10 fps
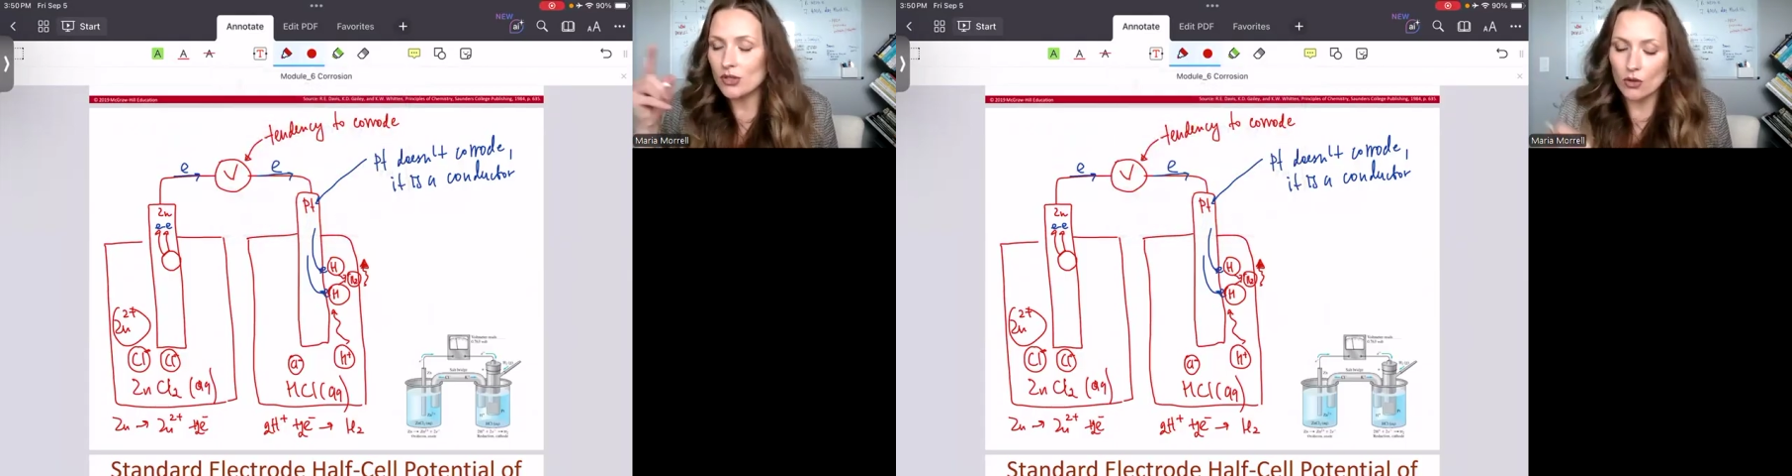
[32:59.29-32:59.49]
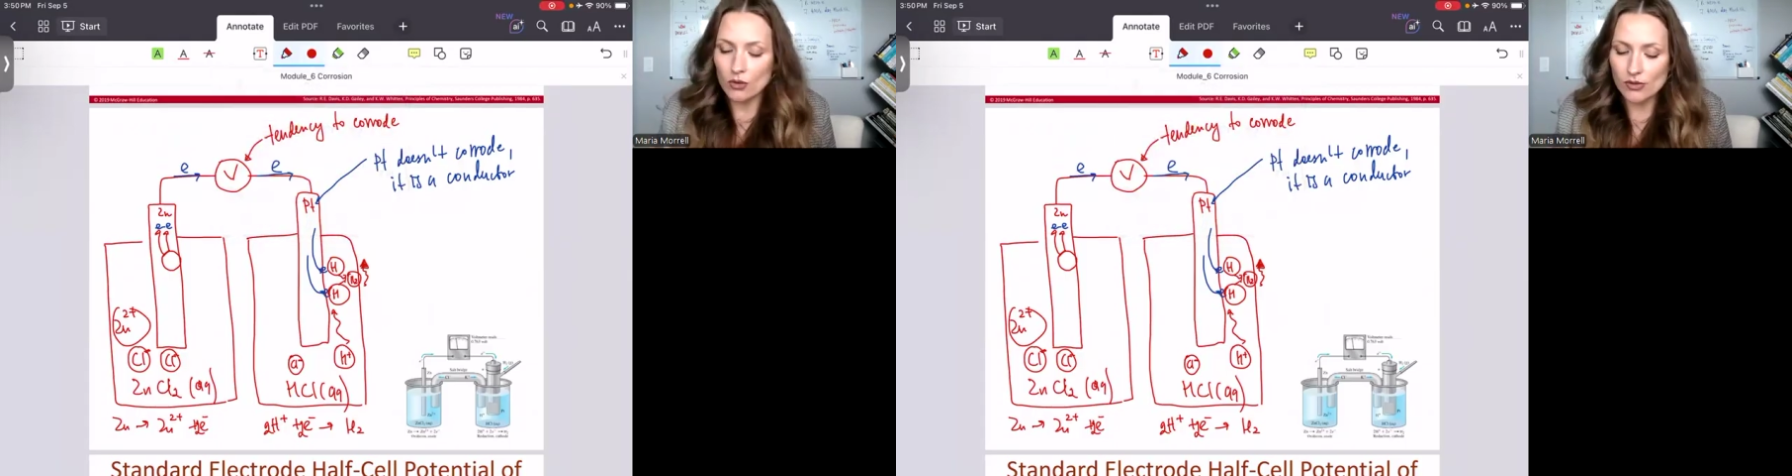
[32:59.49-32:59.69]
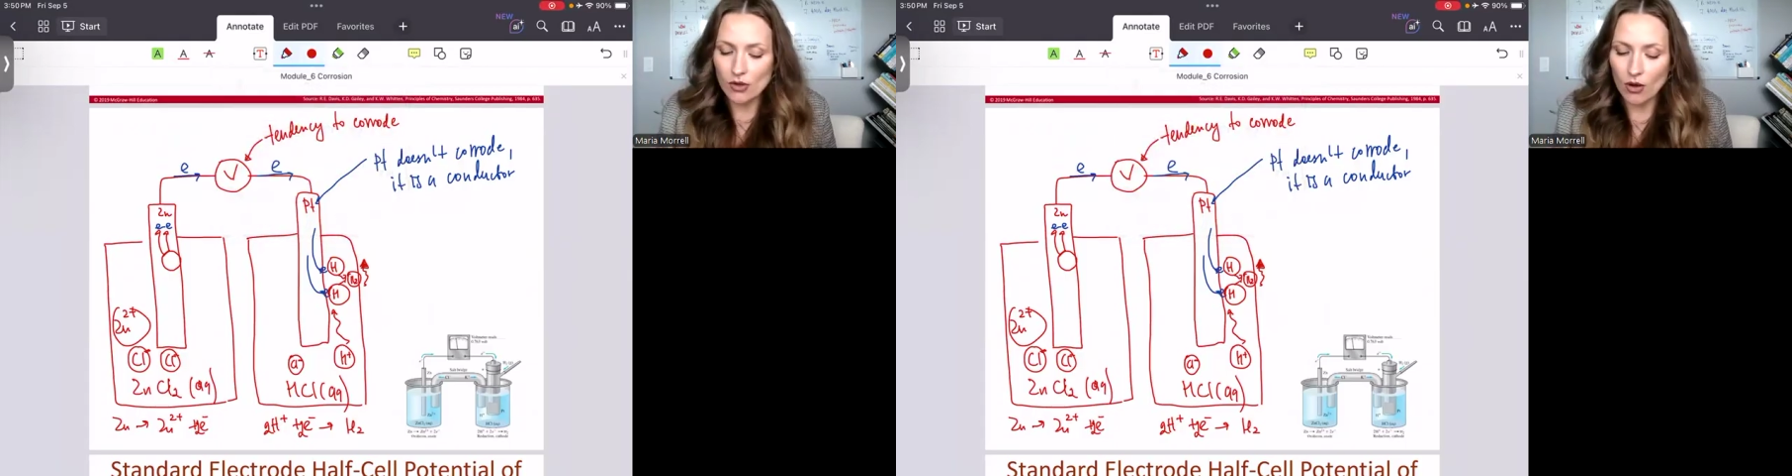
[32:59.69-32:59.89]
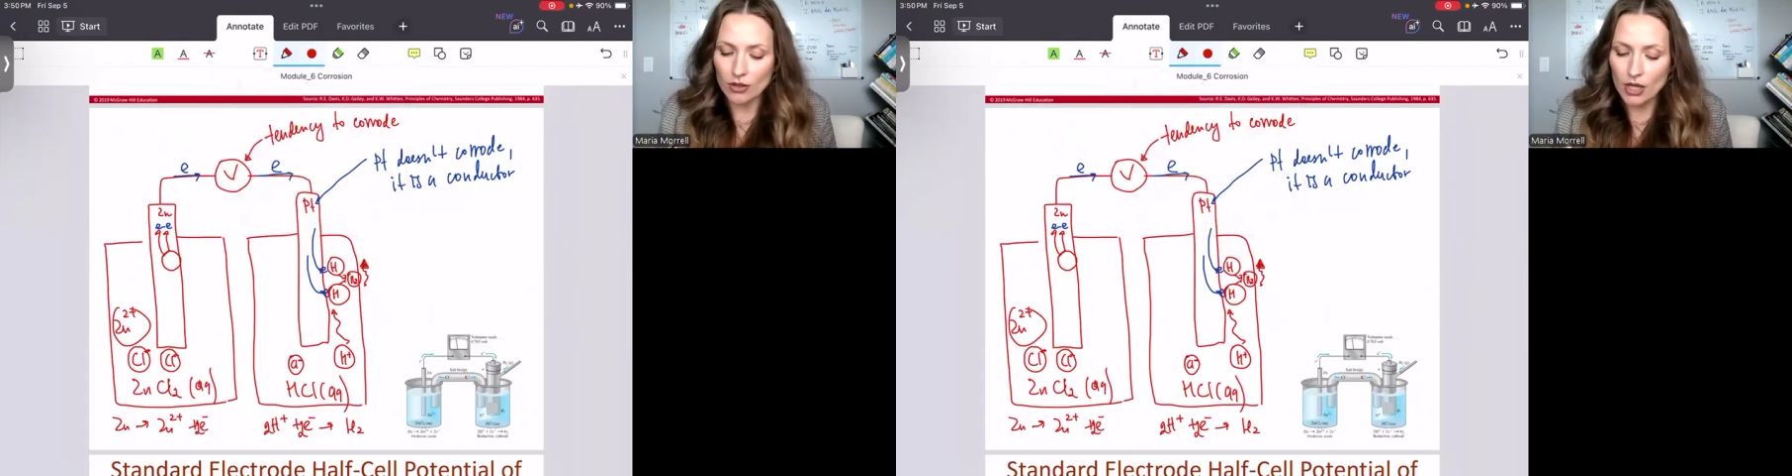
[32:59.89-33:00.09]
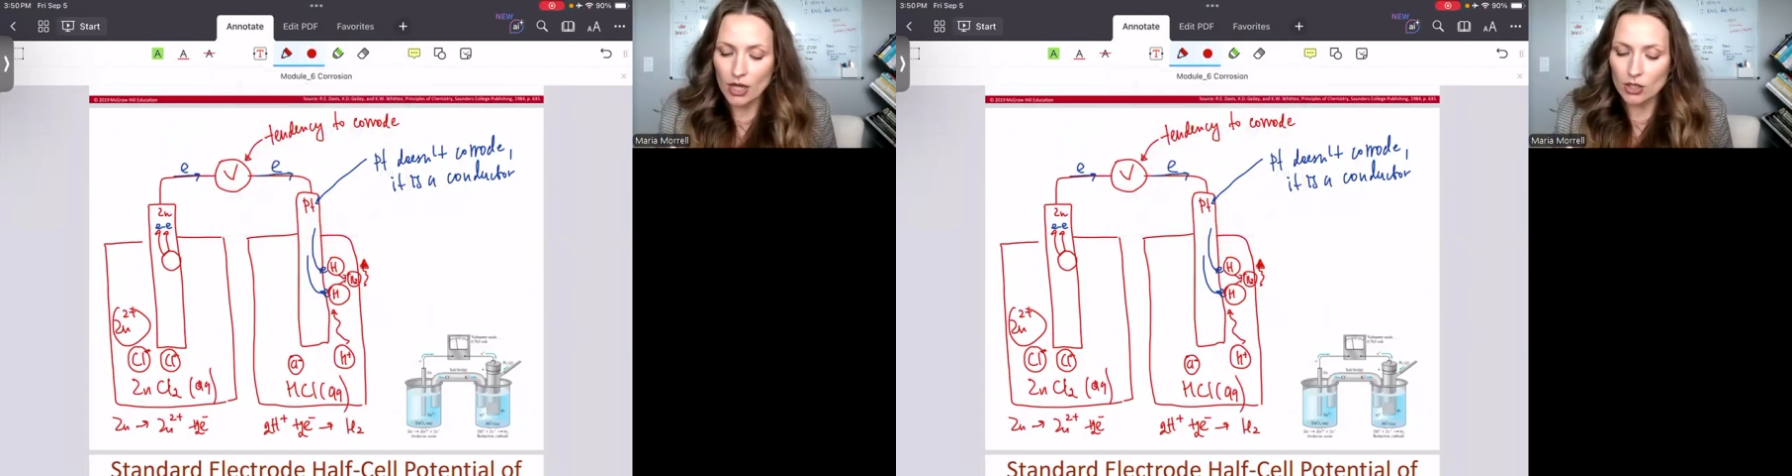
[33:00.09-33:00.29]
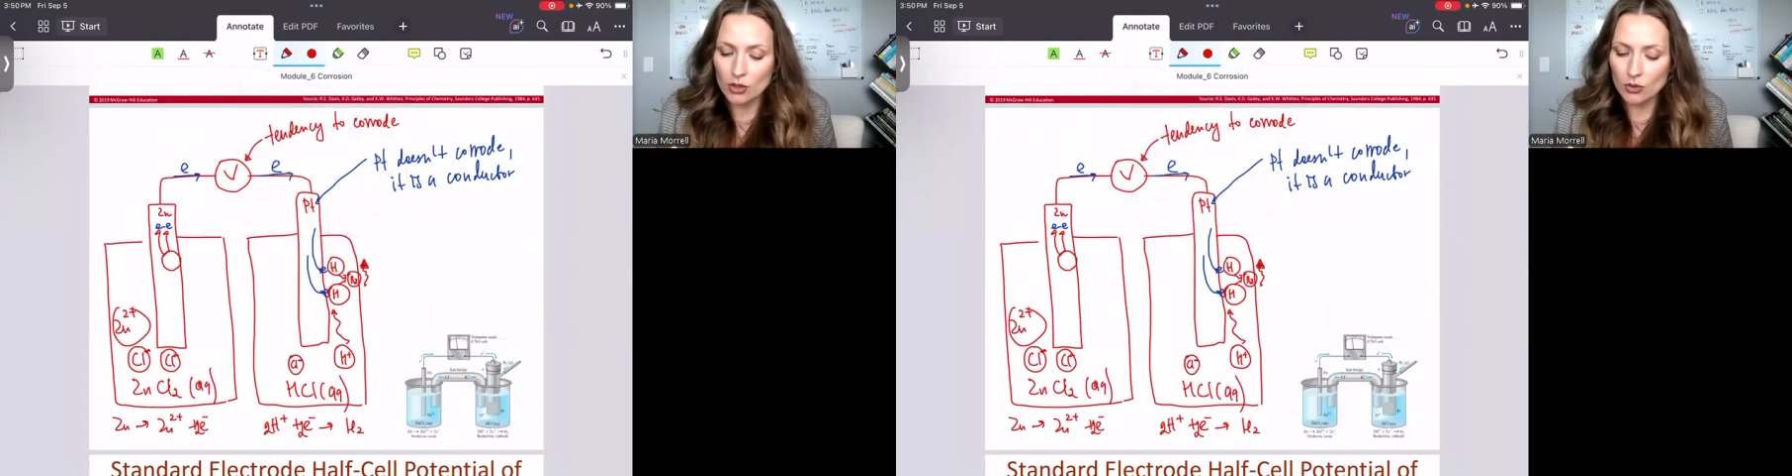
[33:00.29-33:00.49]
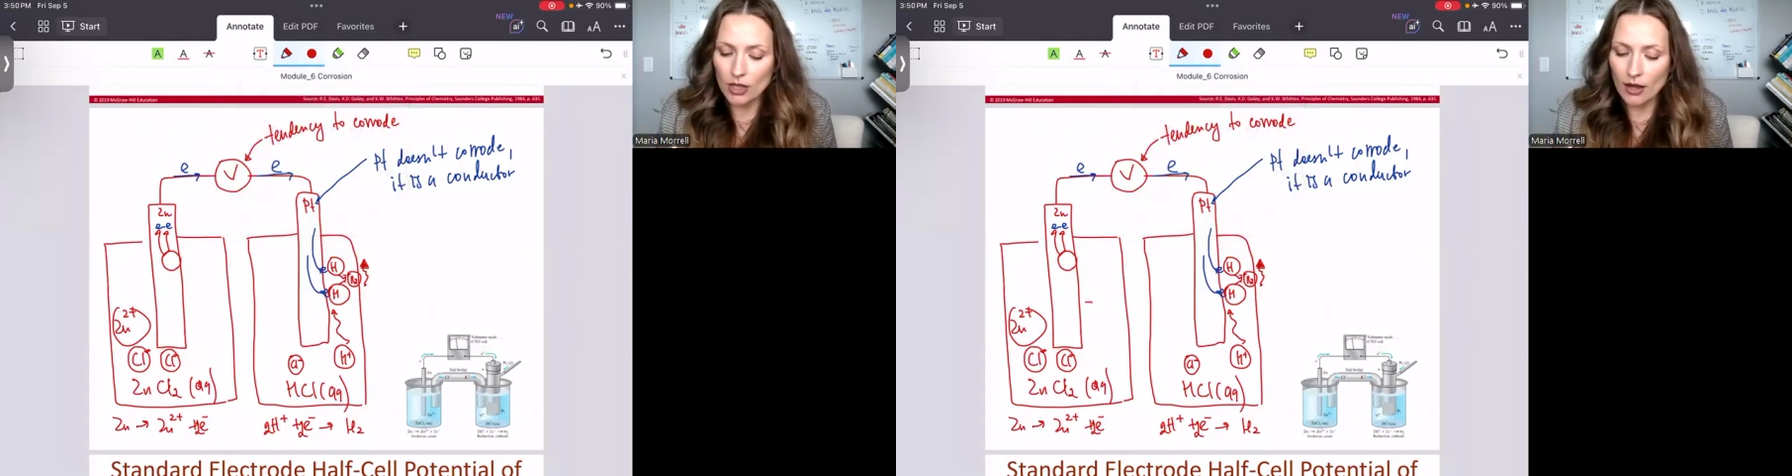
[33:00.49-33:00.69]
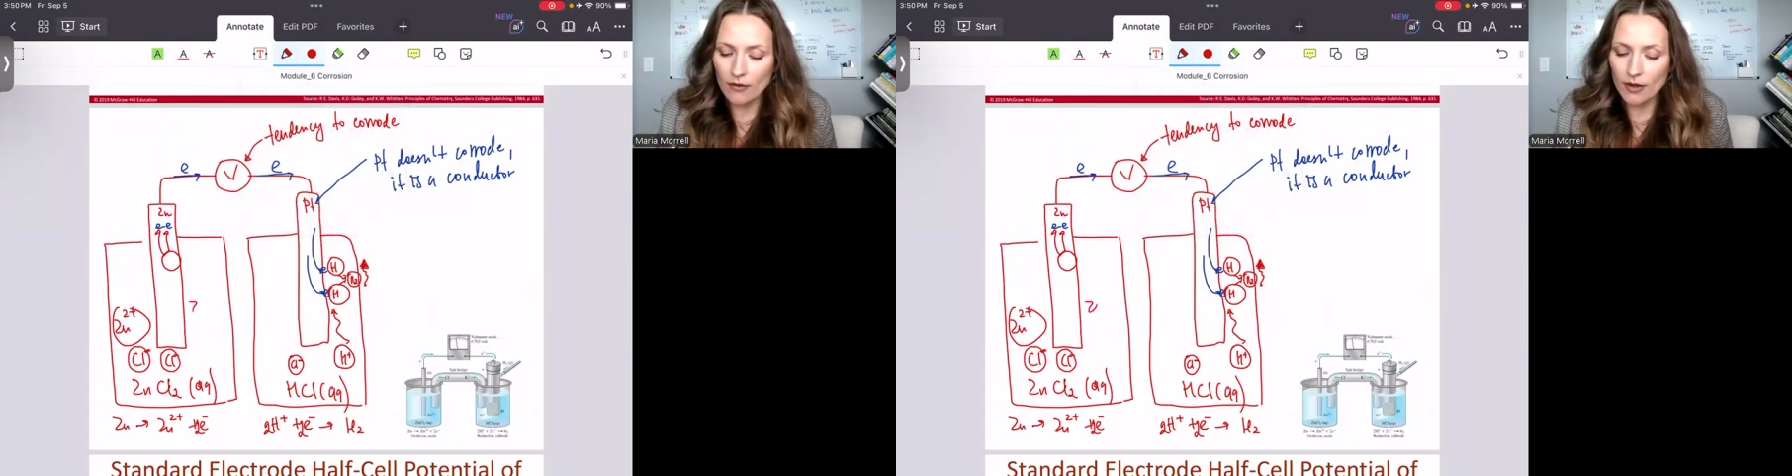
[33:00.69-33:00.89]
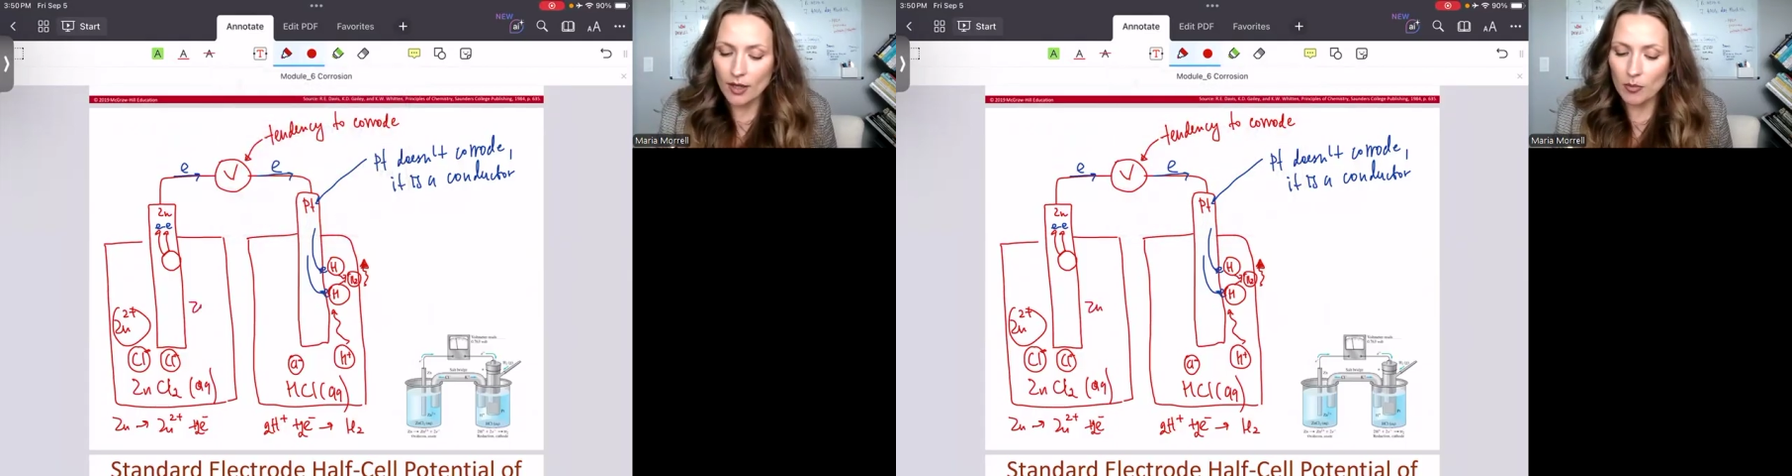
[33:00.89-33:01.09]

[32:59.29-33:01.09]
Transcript: goes on, you will have a